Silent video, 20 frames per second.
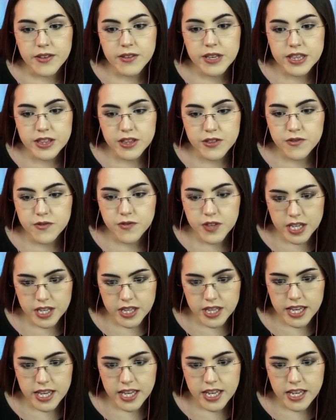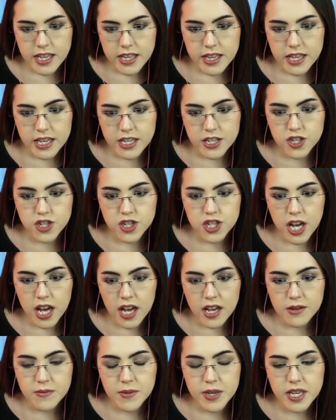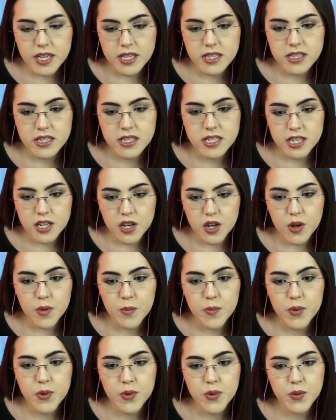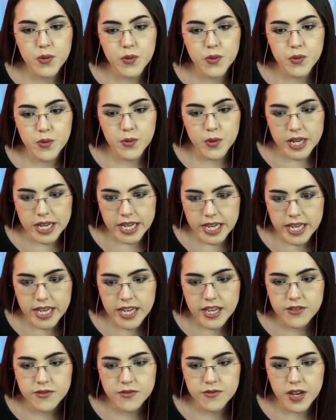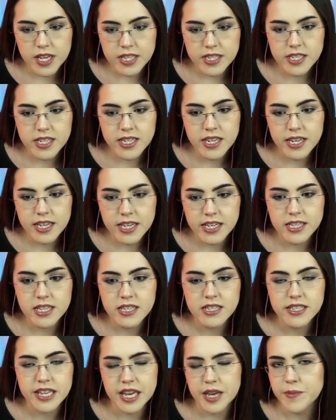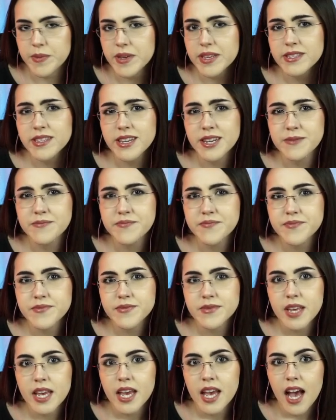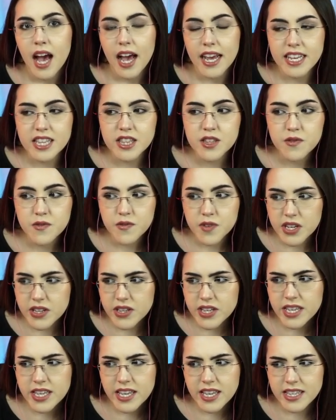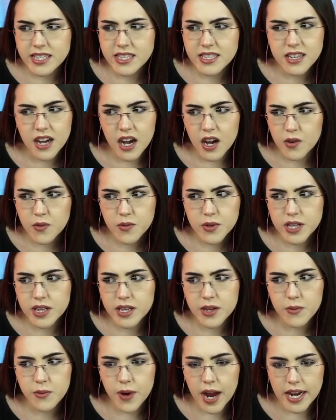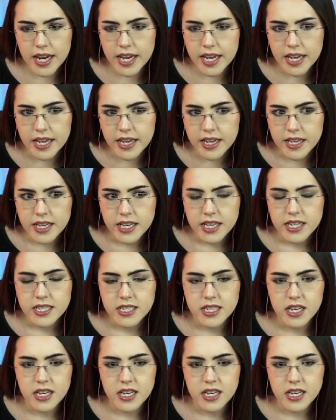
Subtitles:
get the feeling that Jeb is still pretty invested in his escapism. I get the feeling he's not really ready to